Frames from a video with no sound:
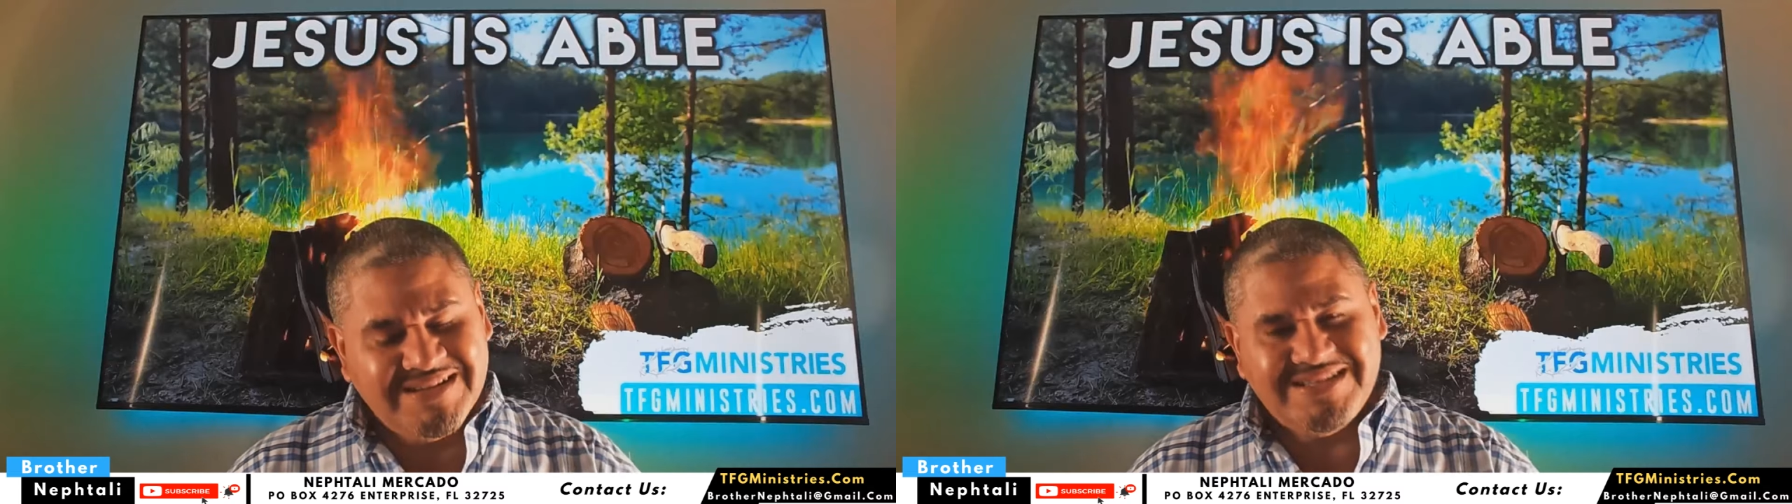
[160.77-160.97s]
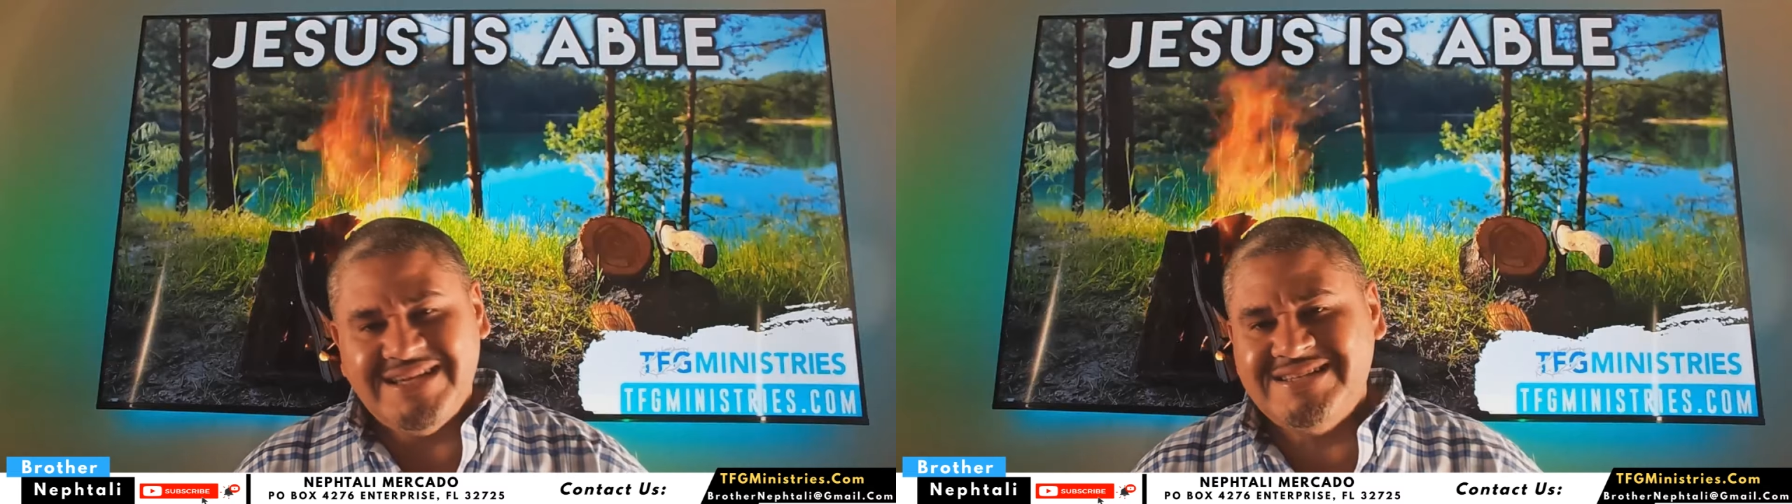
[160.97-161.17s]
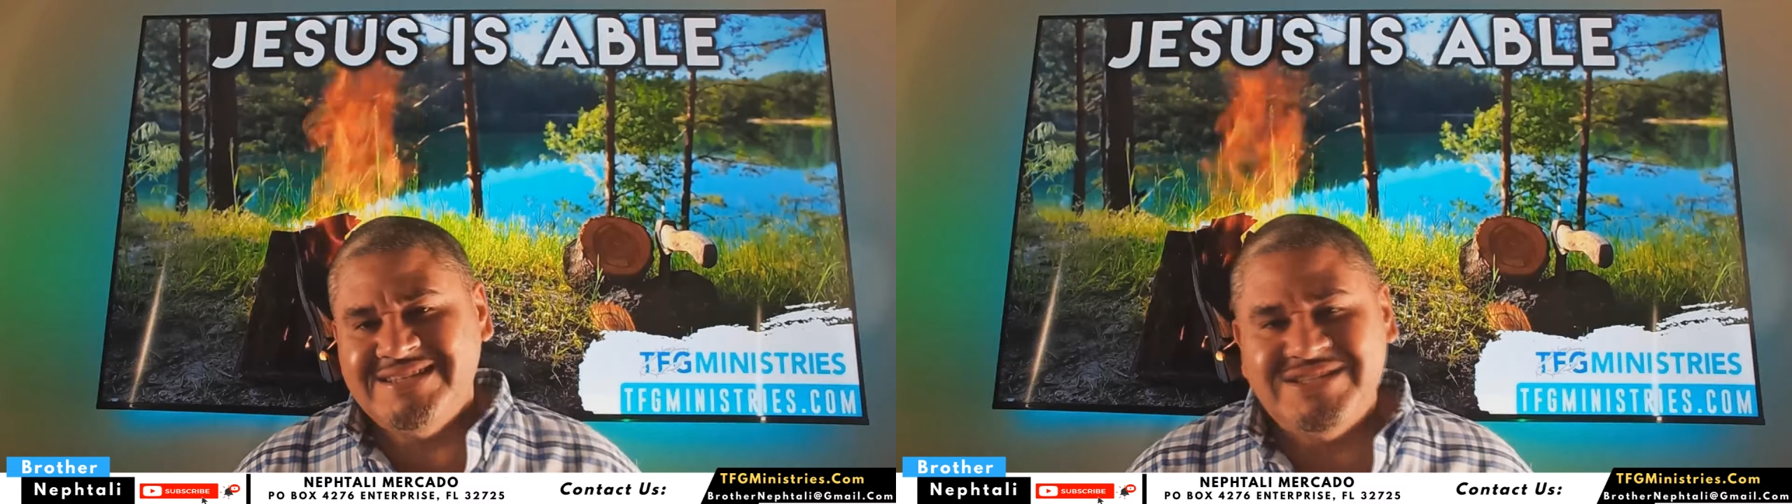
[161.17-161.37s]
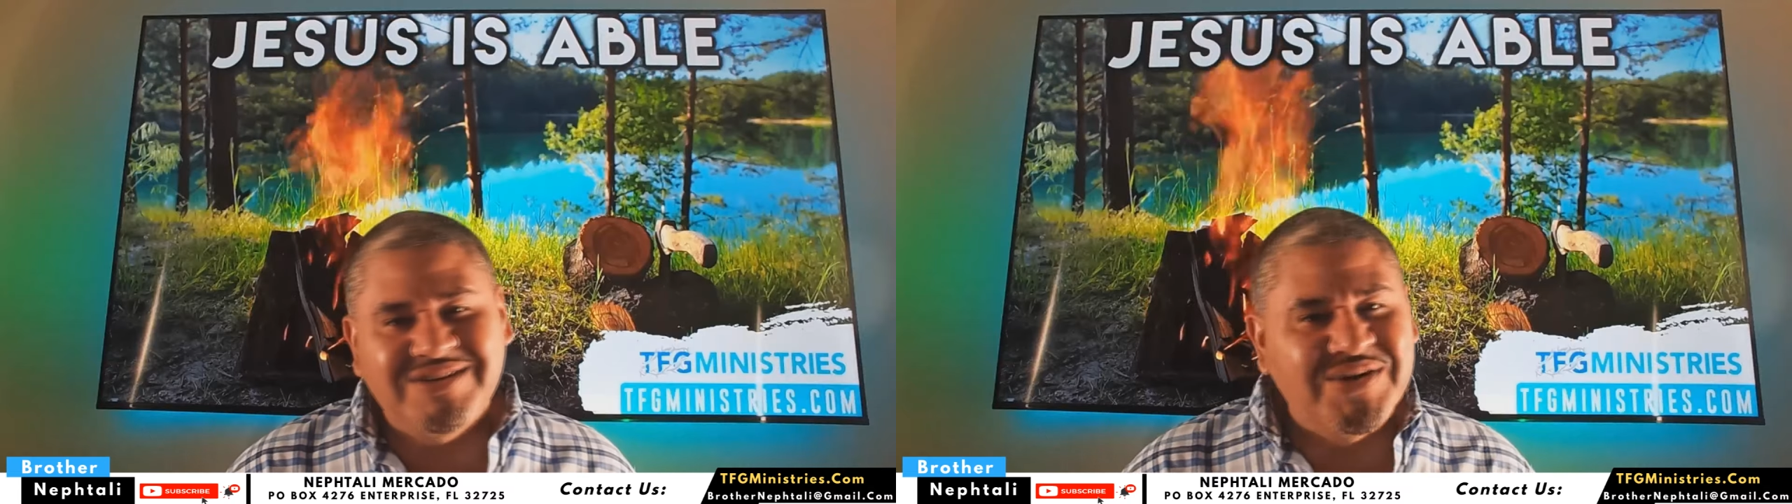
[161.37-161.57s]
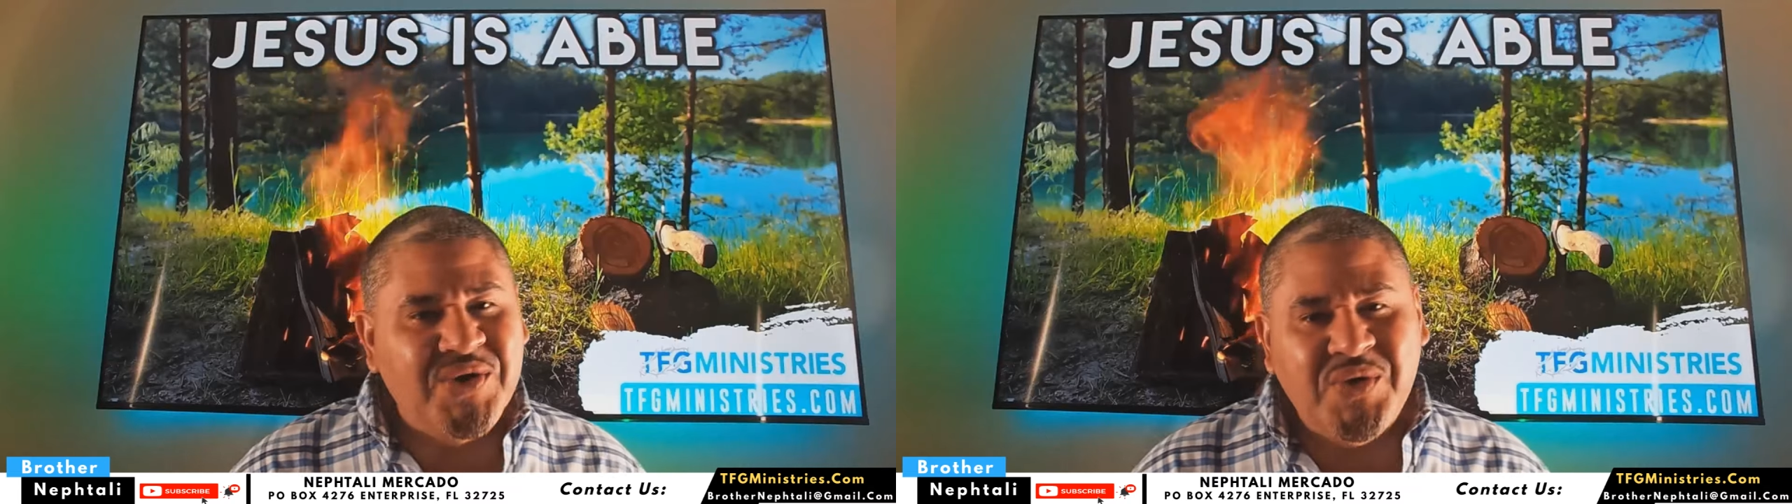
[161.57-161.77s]
Text it
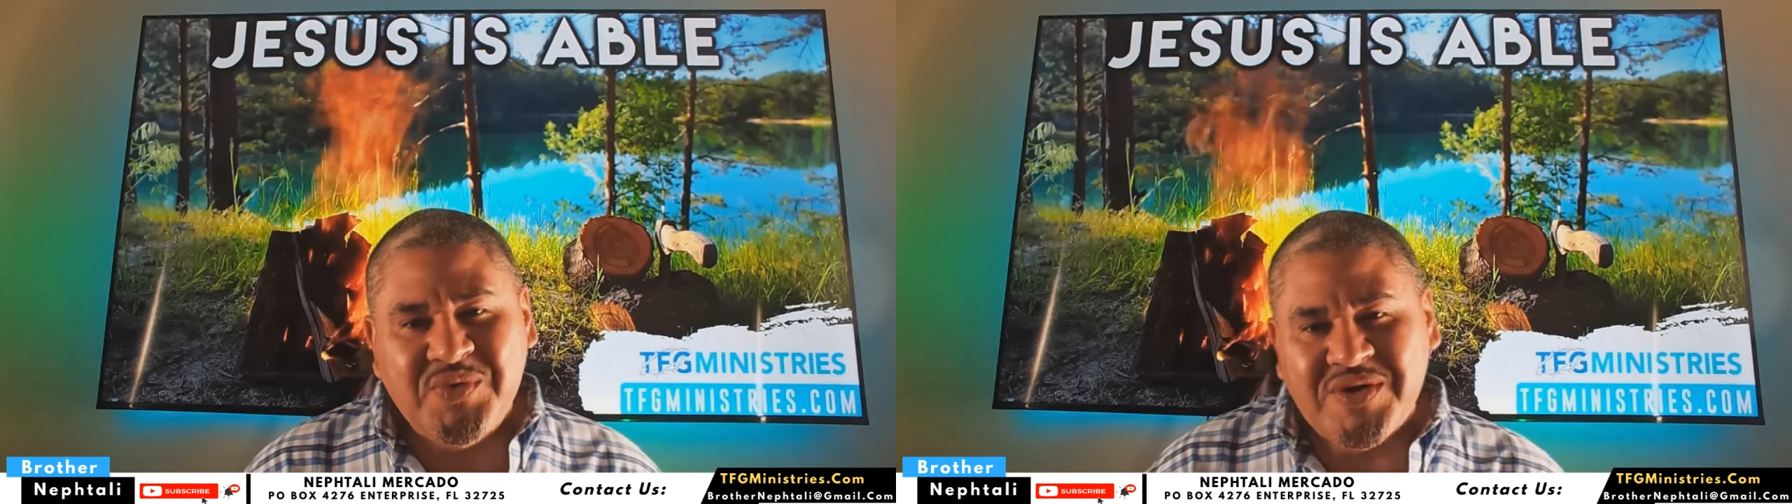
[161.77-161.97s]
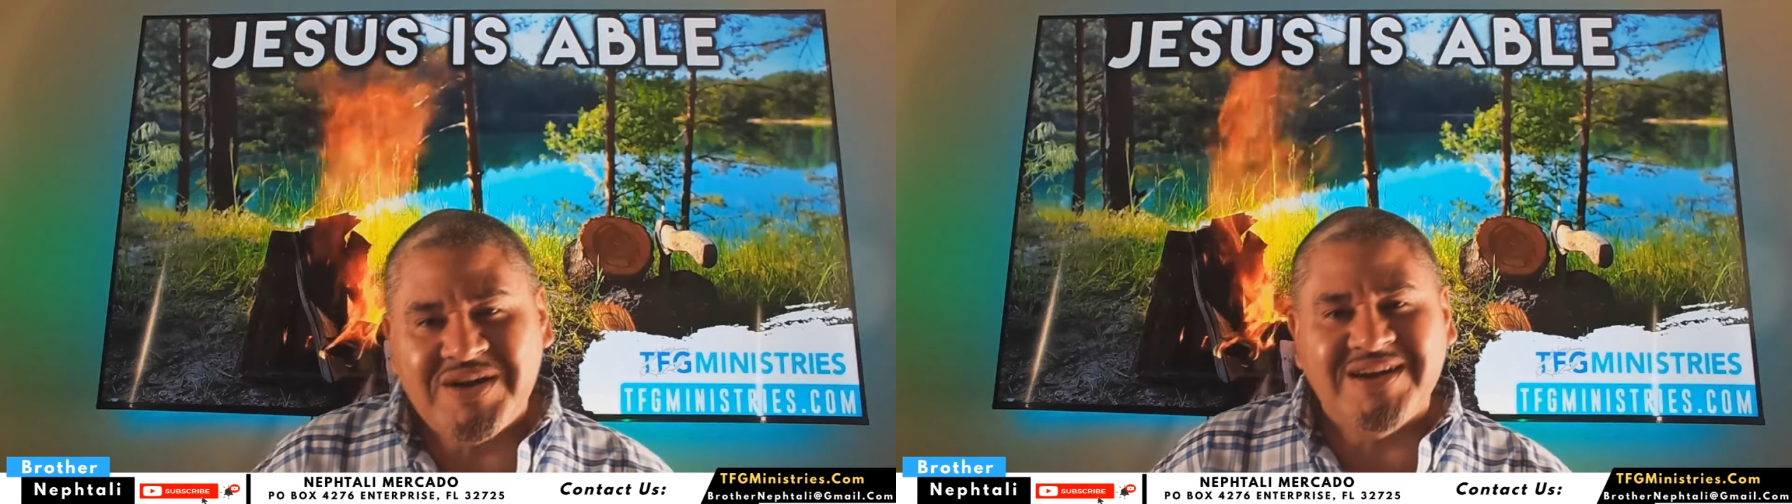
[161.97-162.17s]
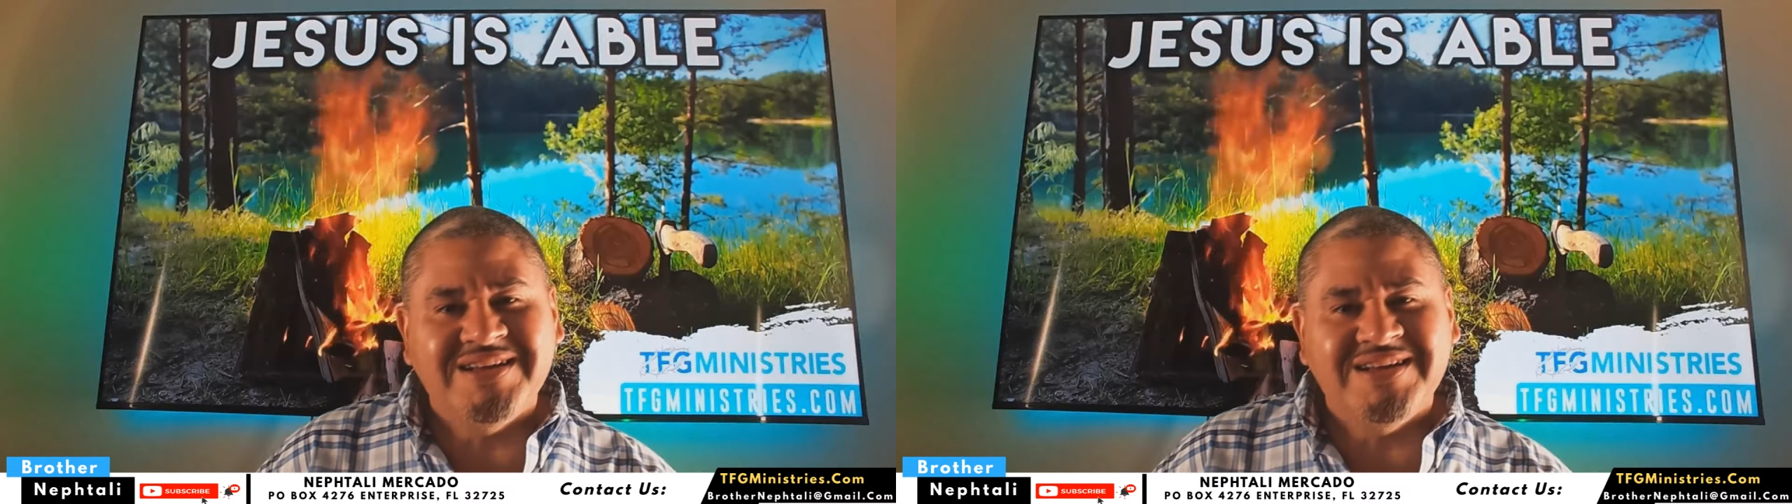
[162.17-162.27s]
to a coworker,